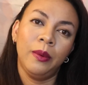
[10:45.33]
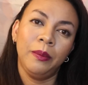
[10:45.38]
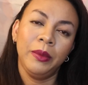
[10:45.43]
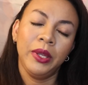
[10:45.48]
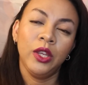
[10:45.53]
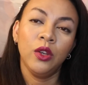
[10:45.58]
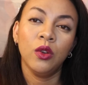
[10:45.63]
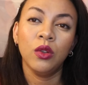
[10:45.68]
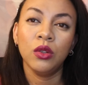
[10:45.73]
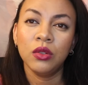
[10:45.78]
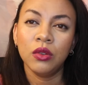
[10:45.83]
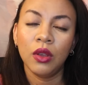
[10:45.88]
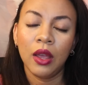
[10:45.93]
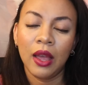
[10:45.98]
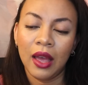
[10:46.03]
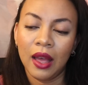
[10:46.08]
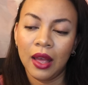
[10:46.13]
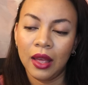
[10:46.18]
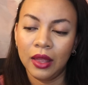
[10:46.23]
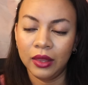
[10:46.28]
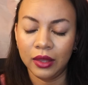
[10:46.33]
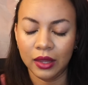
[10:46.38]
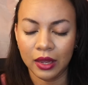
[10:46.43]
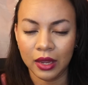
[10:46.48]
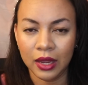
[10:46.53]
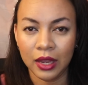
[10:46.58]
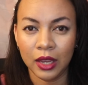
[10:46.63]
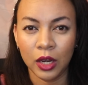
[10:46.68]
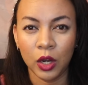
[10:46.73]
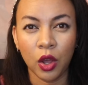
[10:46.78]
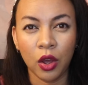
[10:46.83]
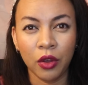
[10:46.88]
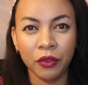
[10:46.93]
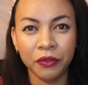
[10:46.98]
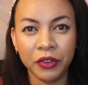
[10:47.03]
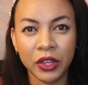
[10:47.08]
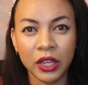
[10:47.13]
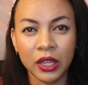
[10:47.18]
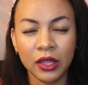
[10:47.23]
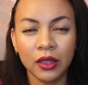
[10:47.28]
He also had a
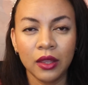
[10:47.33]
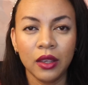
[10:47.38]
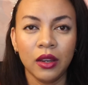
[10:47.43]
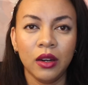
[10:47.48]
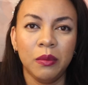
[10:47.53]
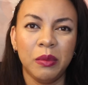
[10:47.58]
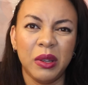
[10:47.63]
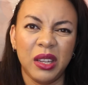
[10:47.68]
lovey in there,